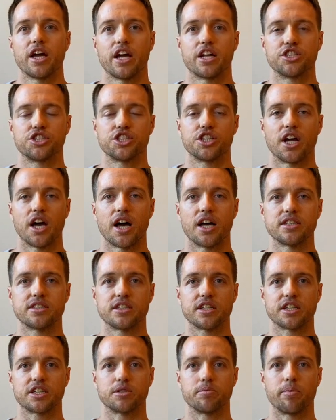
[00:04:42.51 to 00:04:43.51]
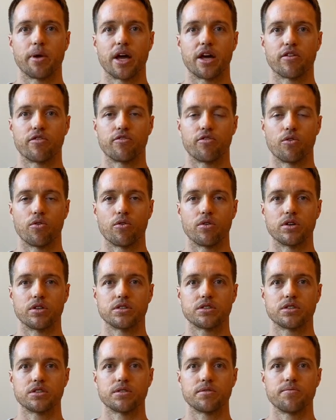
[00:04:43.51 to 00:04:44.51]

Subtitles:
and chest expand forwards.